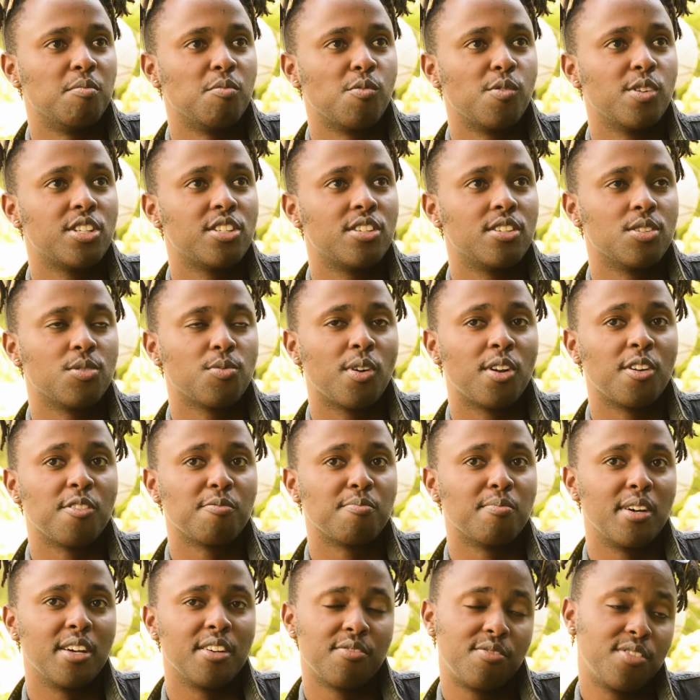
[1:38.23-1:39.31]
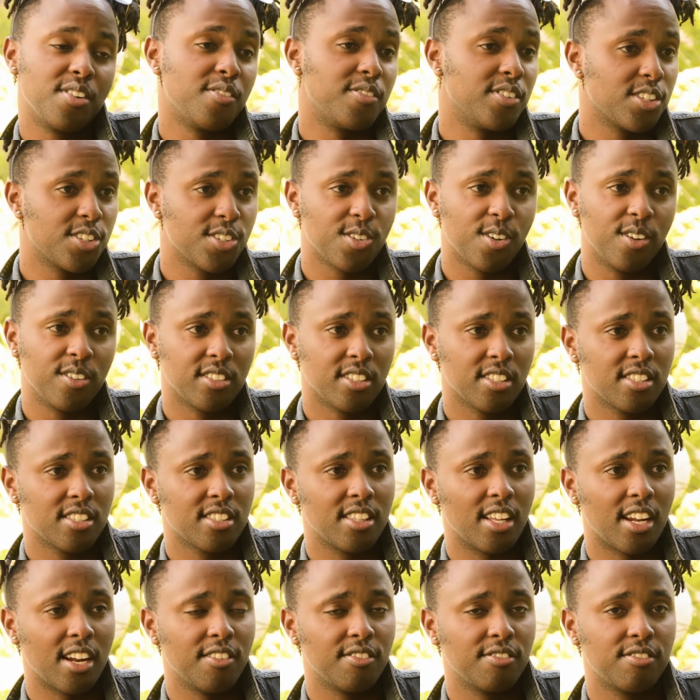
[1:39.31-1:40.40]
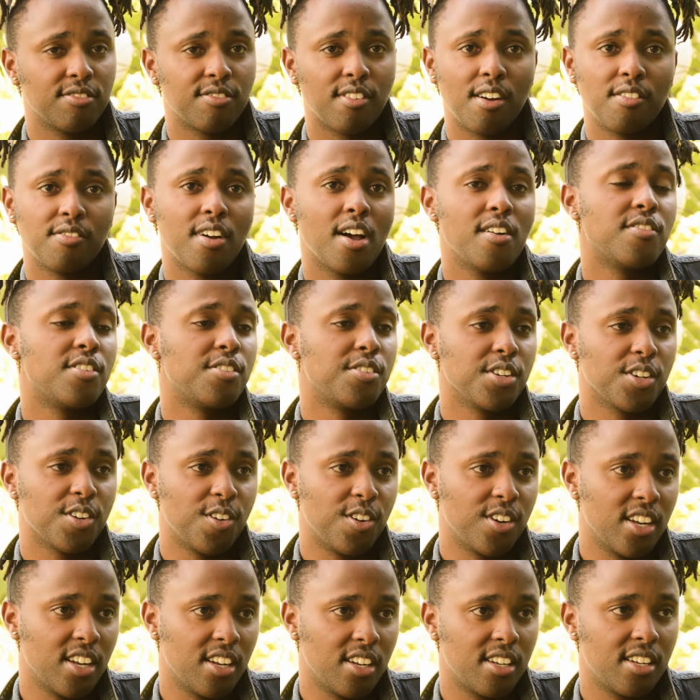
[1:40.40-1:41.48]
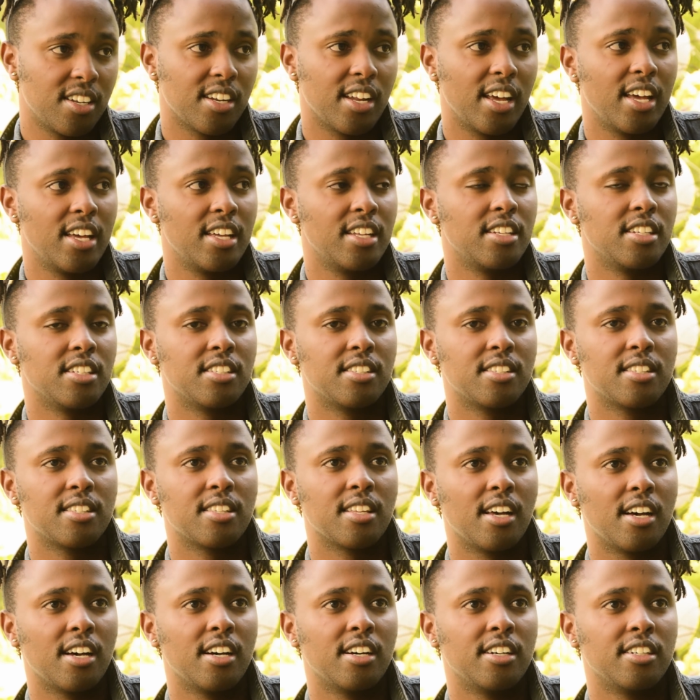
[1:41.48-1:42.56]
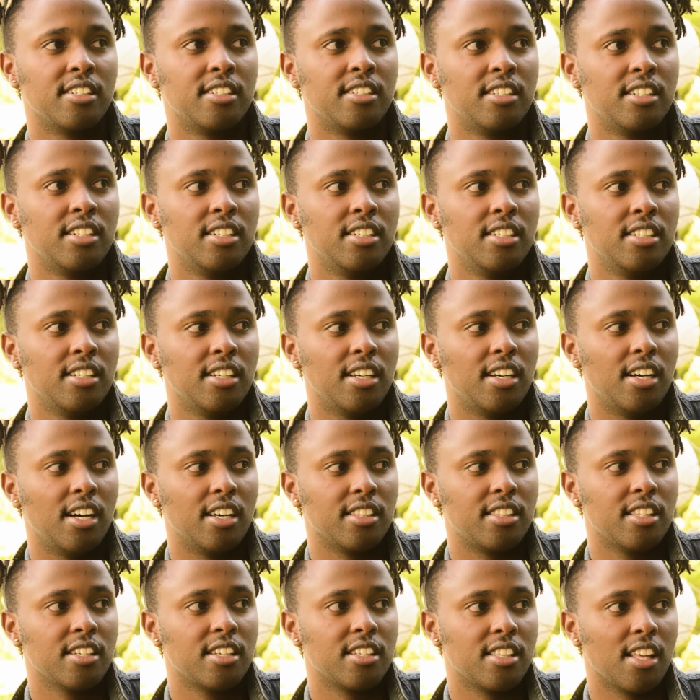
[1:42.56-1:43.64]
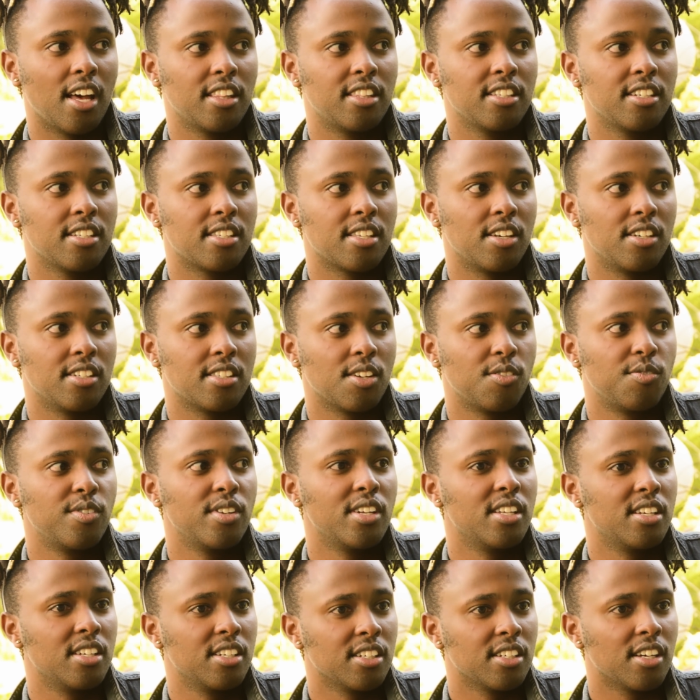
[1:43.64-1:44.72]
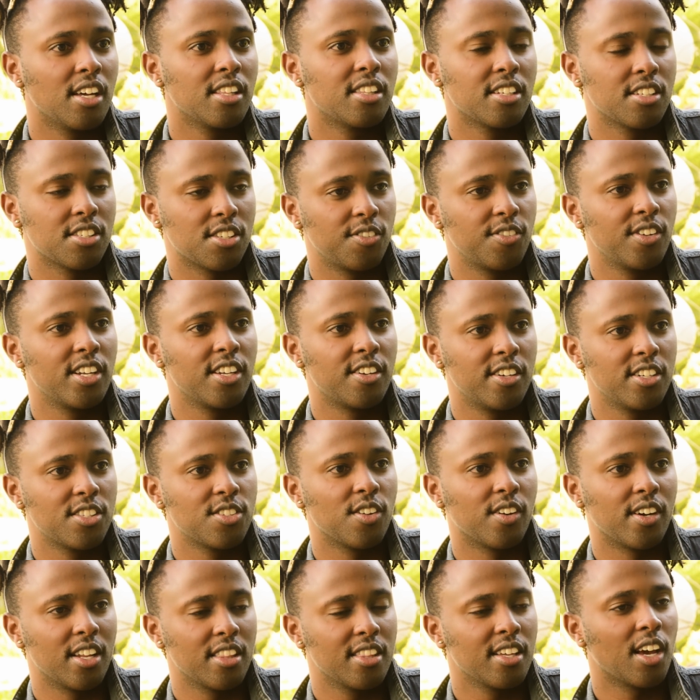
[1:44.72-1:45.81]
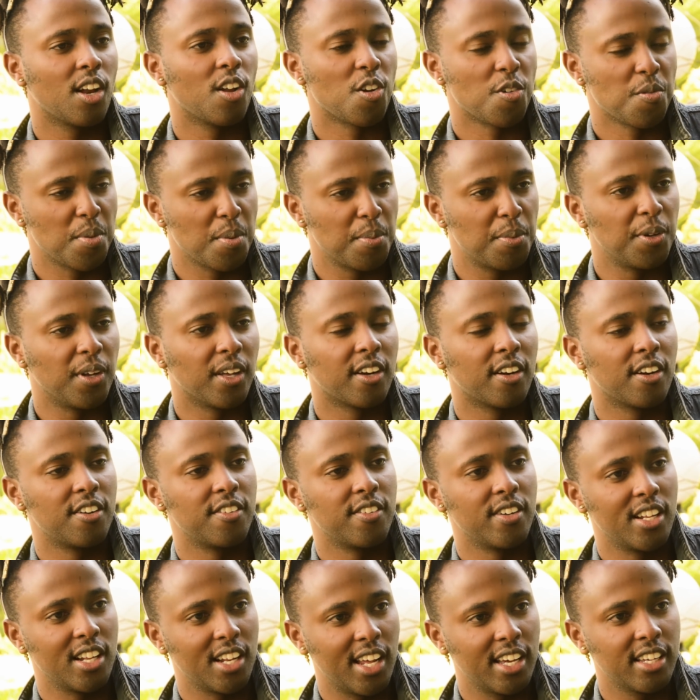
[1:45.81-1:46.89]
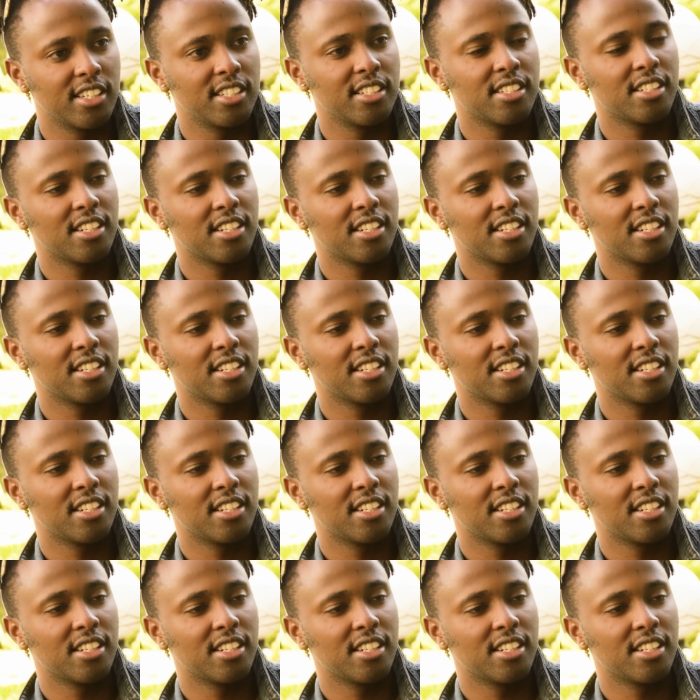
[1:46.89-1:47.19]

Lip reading: which is one of my favorite songs that I've ever recorded. And it's, I think it's a really great song. I think a lot of people are gonna really like it.